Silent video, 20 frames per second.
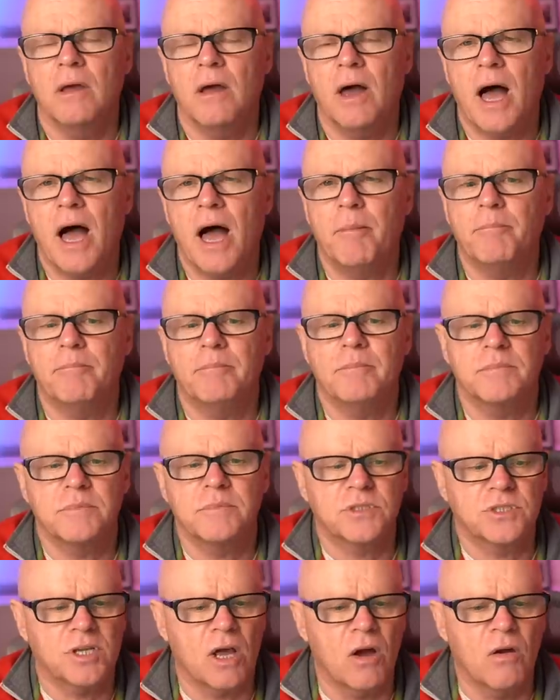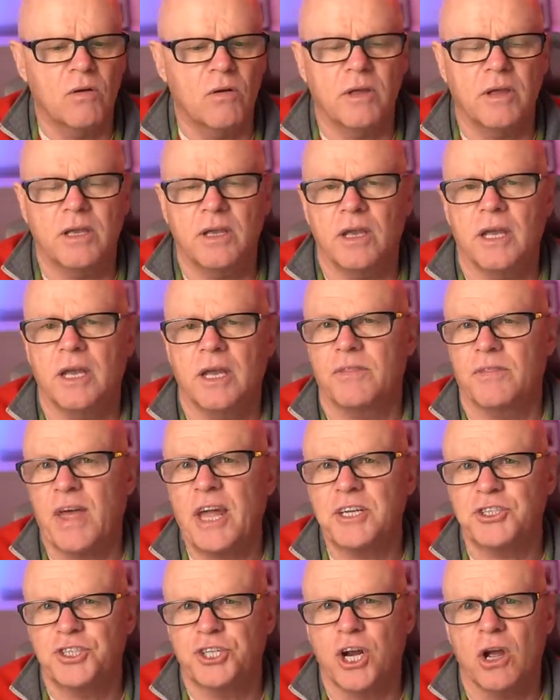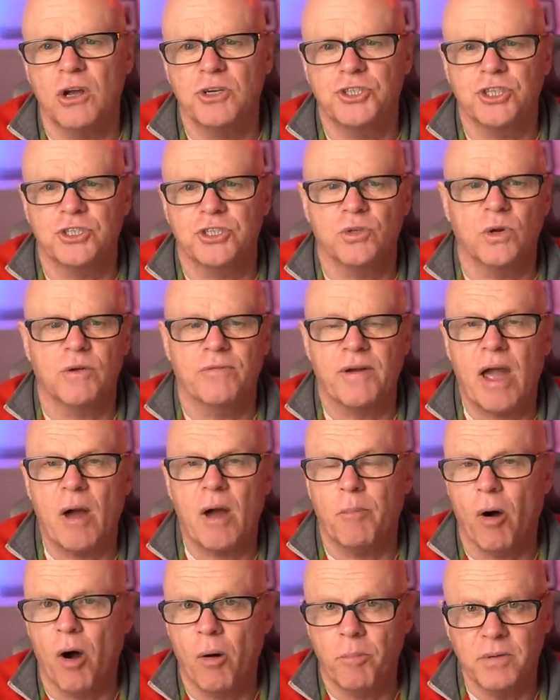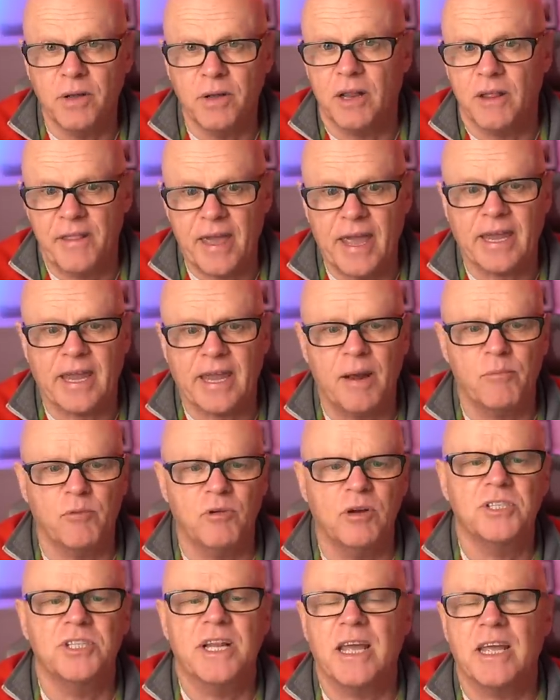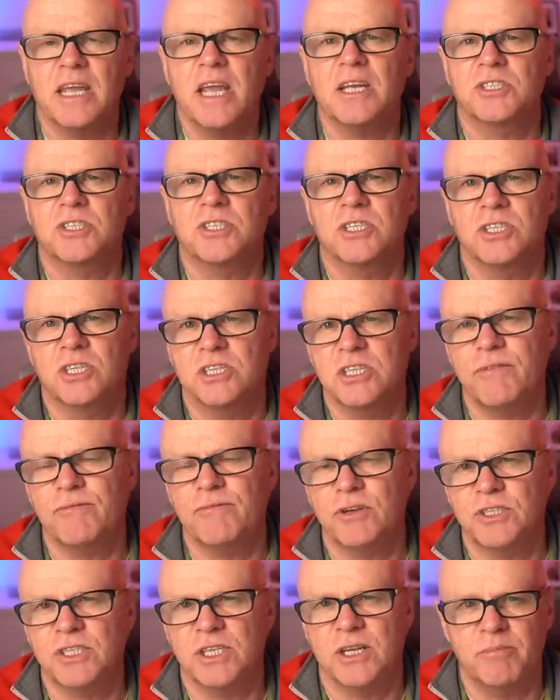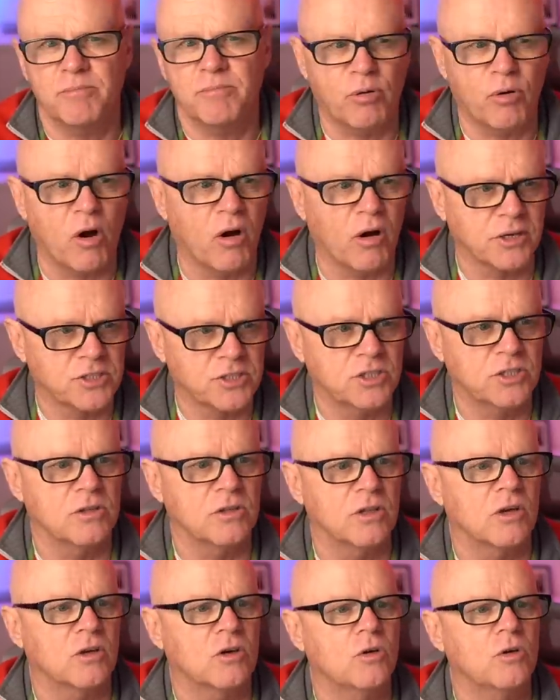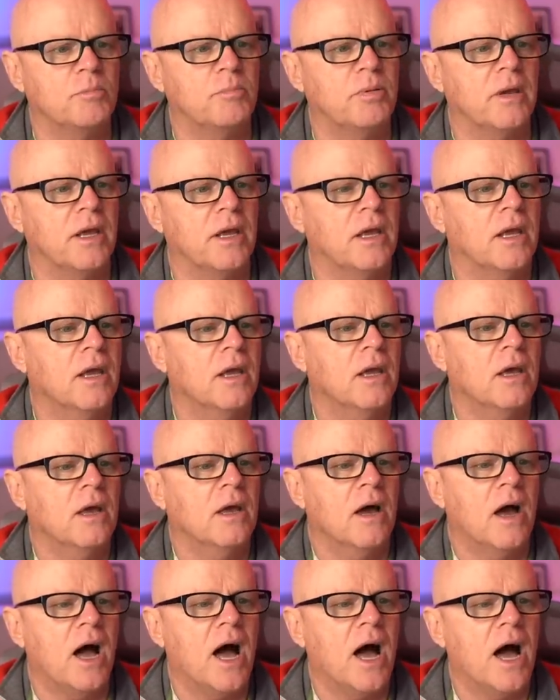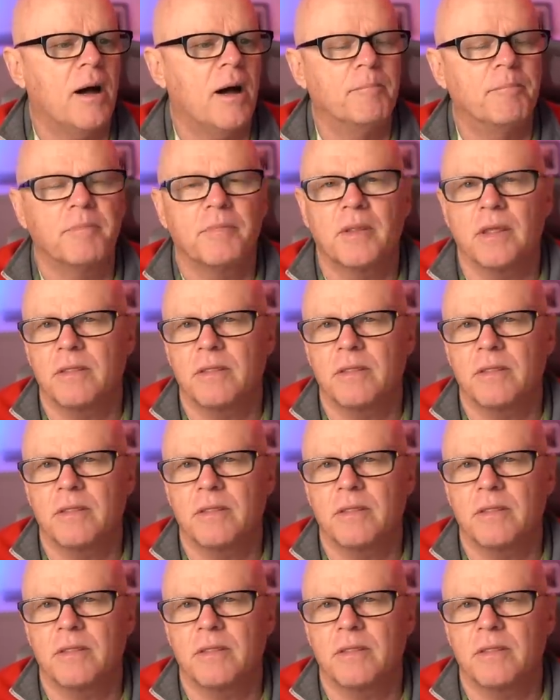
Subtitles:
That shows you sort of how popular that camera is. Now, yes, there's a difference in price too that could be part